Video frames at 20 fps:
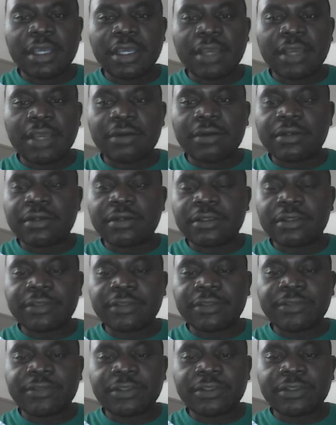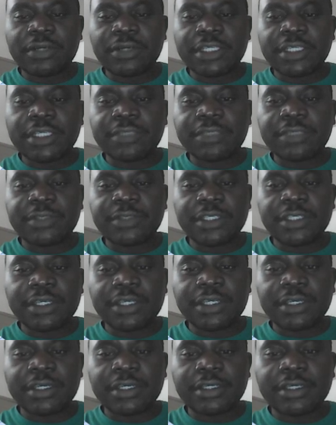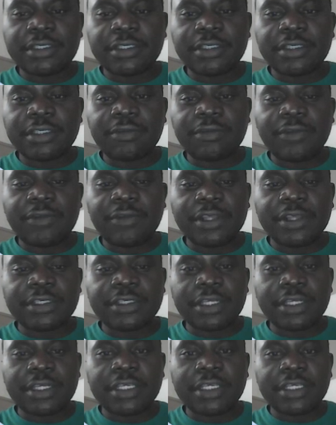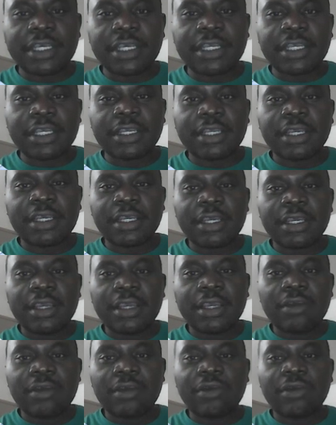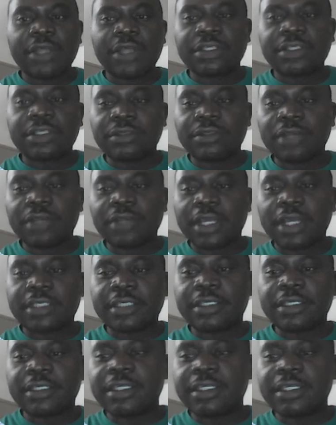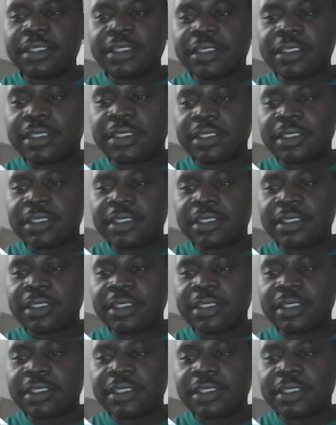a whole lot of scholarships here, dear friends, and then we want to look at these